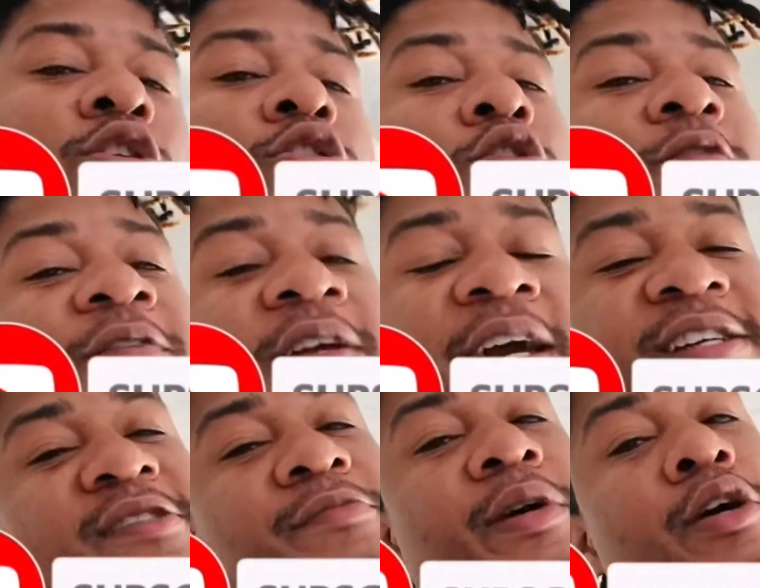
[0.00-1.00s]

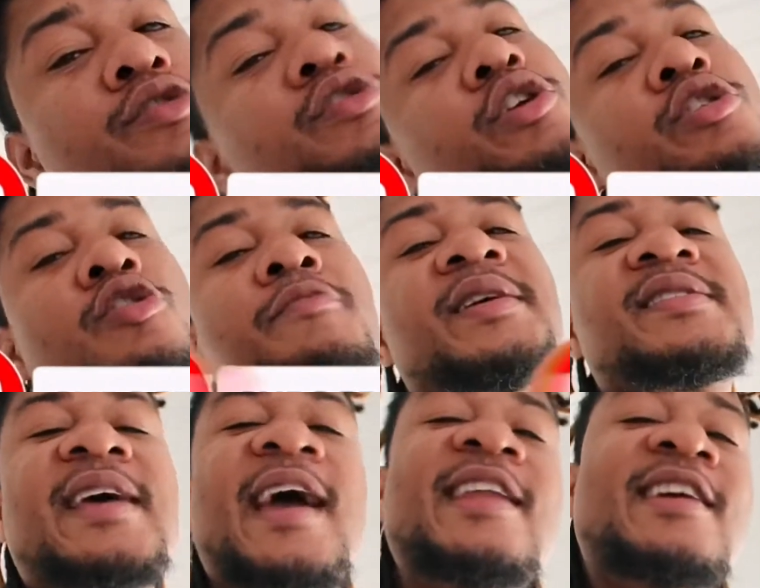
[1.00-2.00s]
notification bell so you don't miss
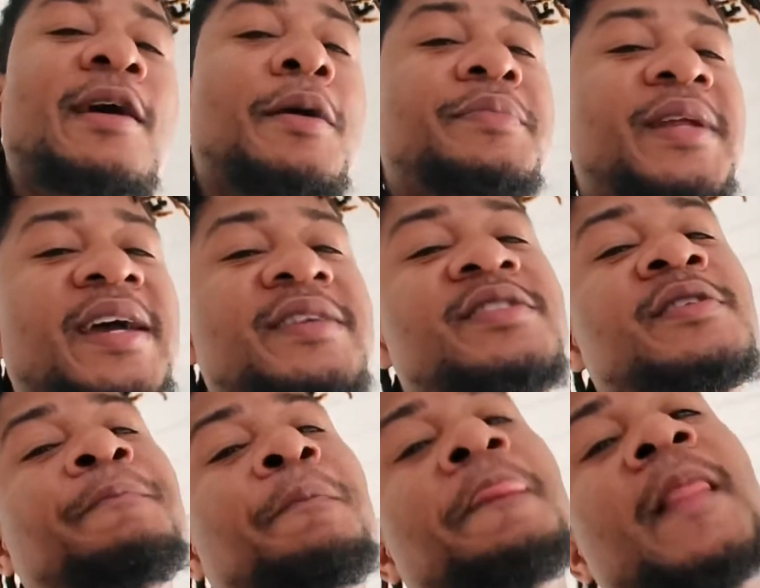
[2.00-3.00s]
any updates.
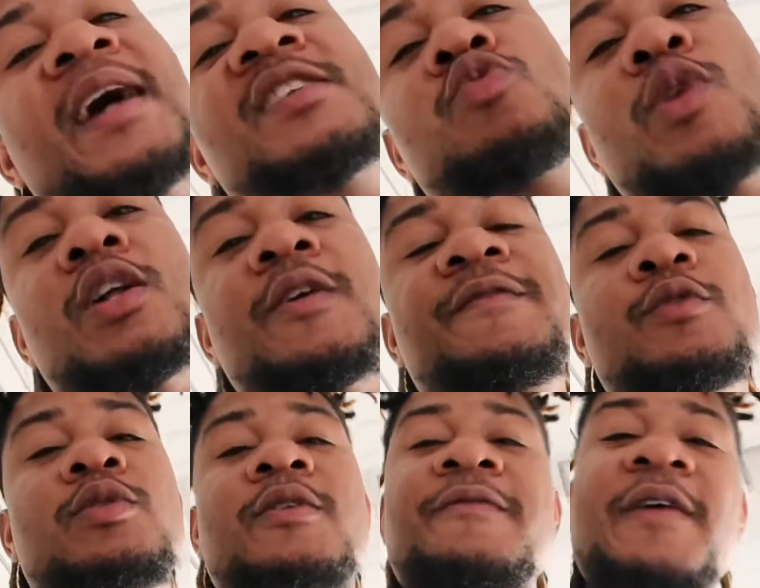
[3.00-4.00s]
As well, if you
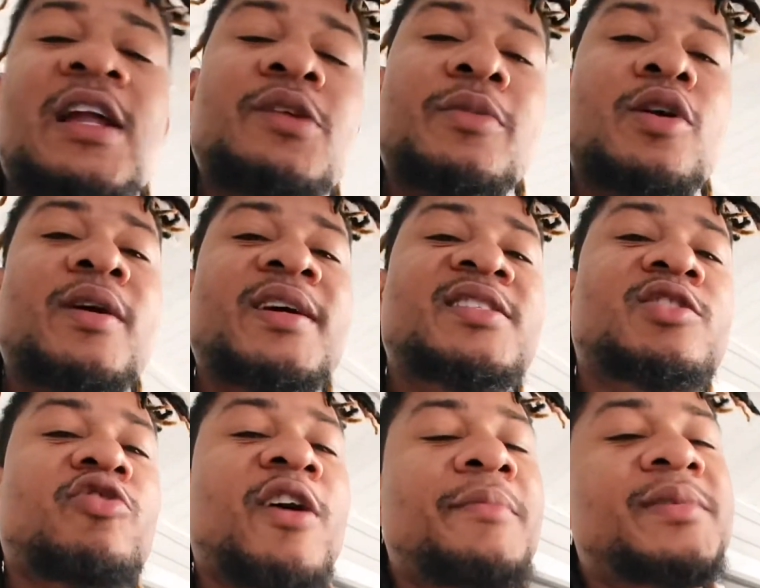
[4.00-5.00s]
want to follow me on
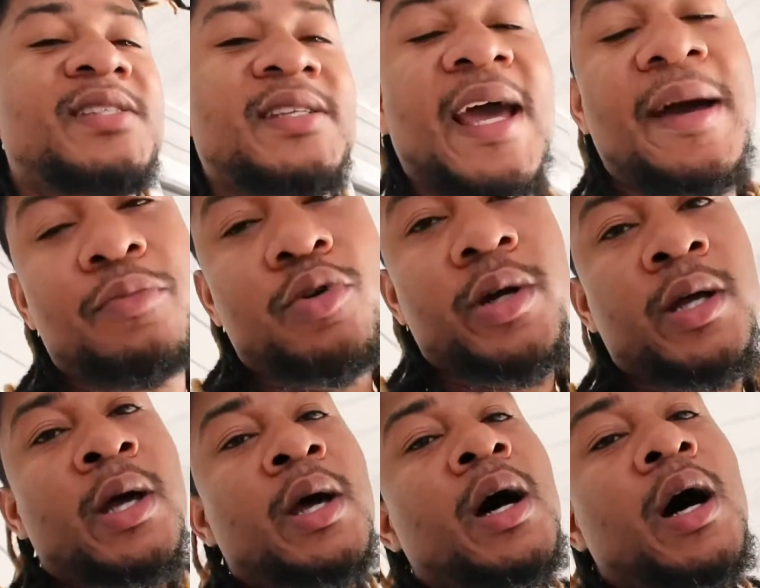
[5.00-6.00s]
Instagram, it's
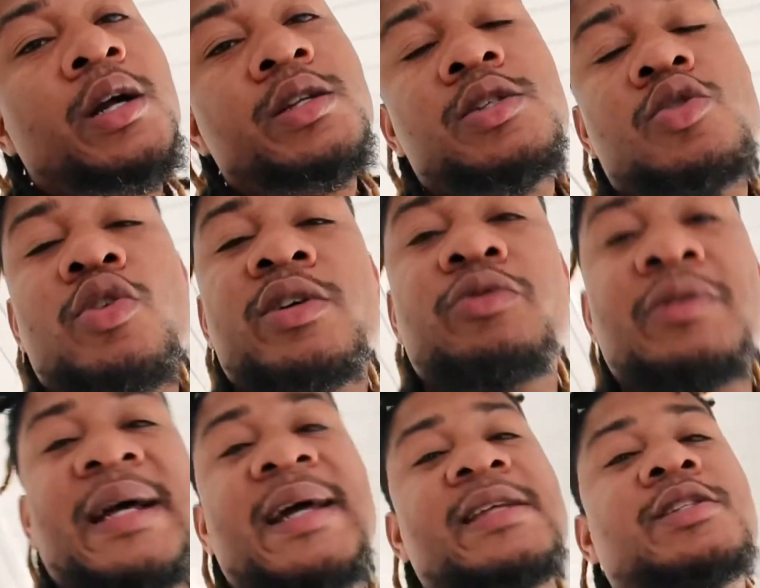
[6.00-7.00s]

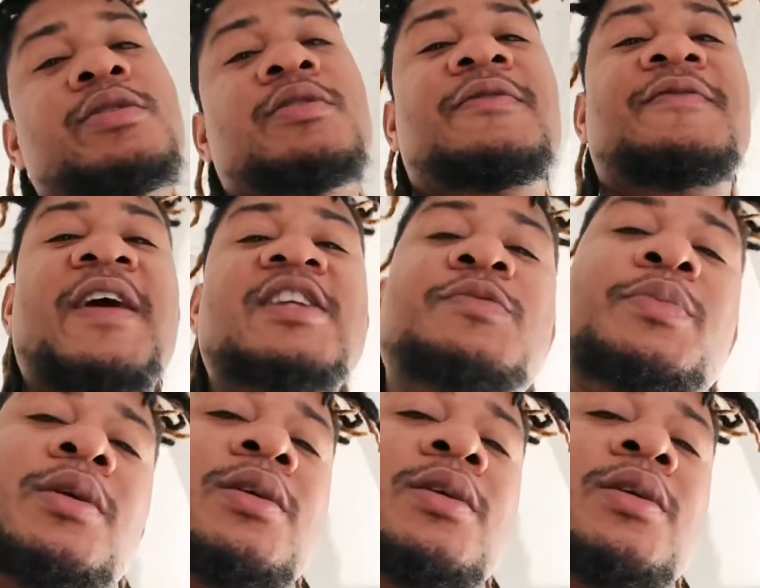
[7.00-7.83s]
scatboy_392, Facebook